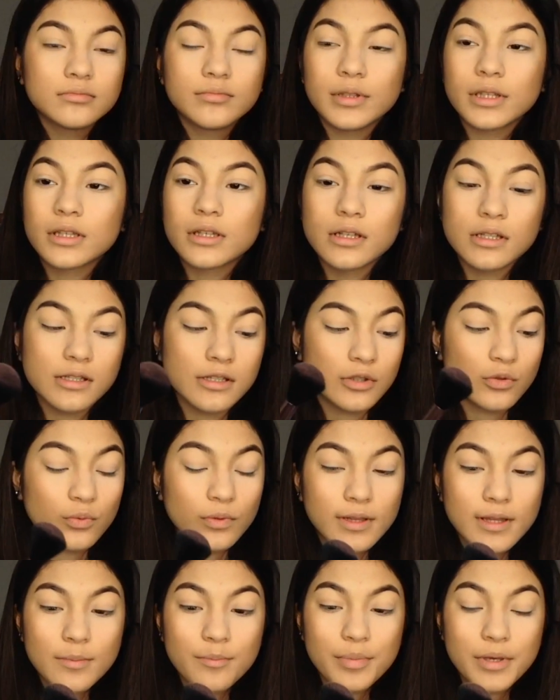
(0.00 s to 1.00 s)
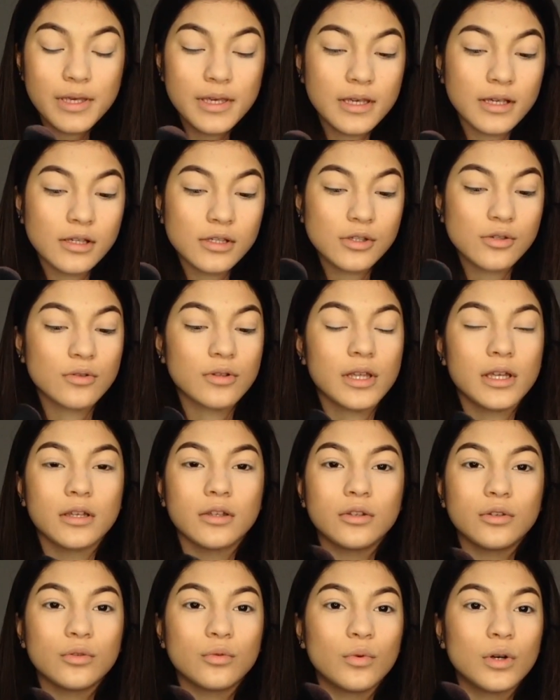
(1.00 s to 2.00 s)
because it's really pink, so
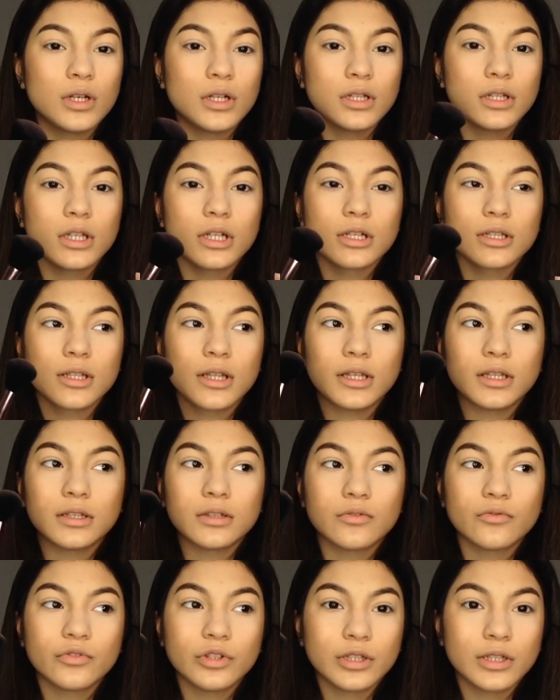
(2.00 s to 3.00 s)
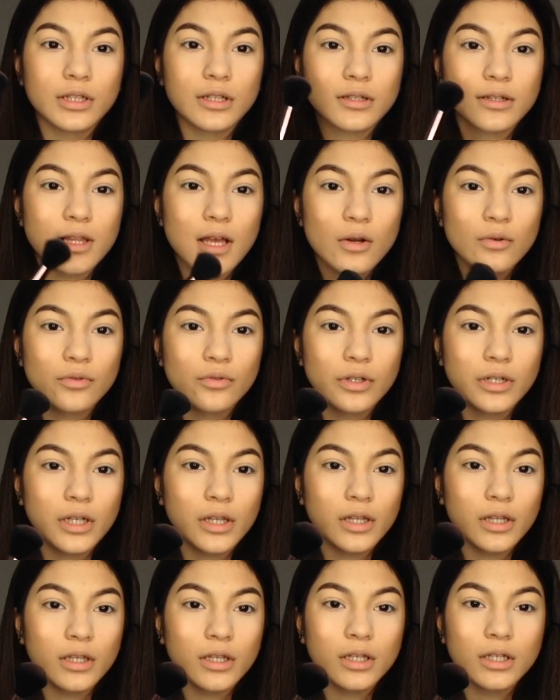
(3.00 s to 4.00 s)
like you don't want to look like a freaking clown or
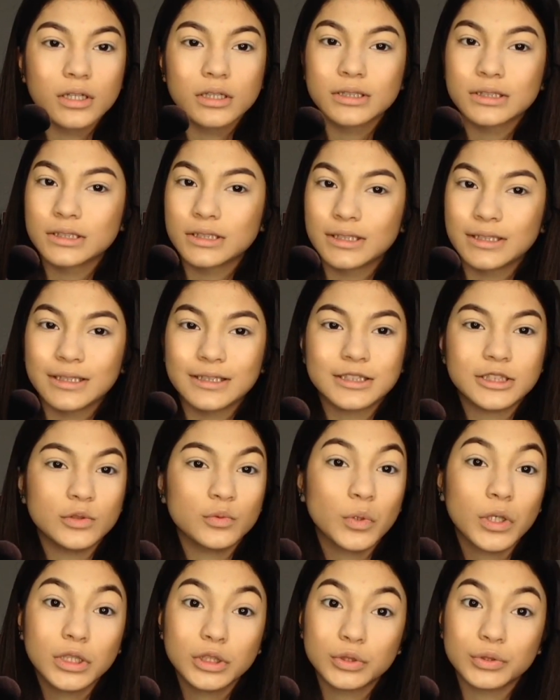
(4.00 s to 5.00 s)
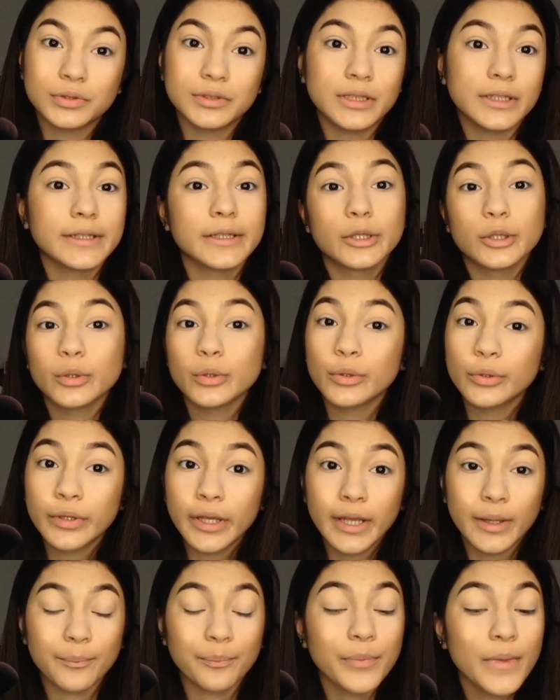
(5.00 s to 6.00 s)
anything, but unless you want to, then girl,
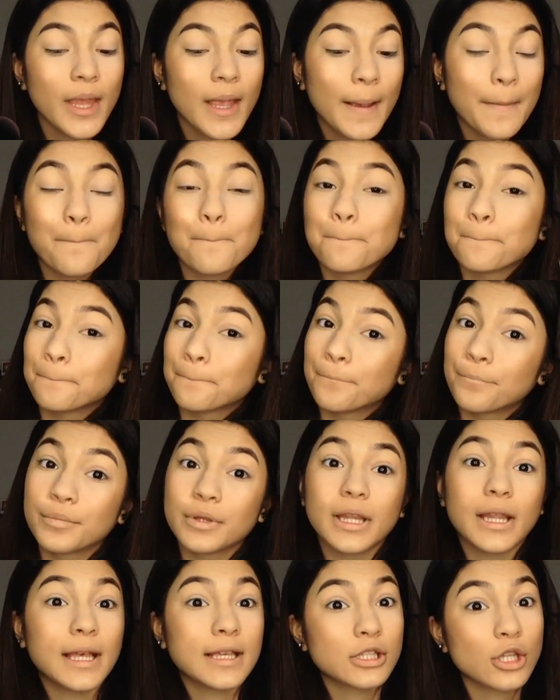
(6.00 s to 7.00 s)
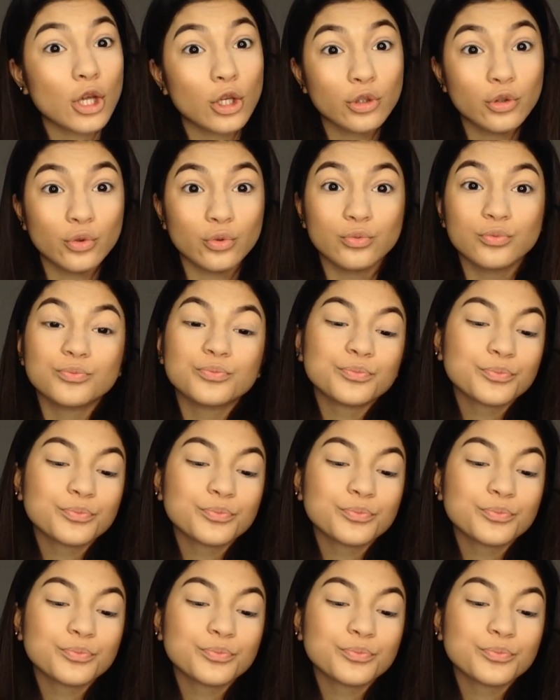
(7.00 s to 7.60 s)
okay, that's on you.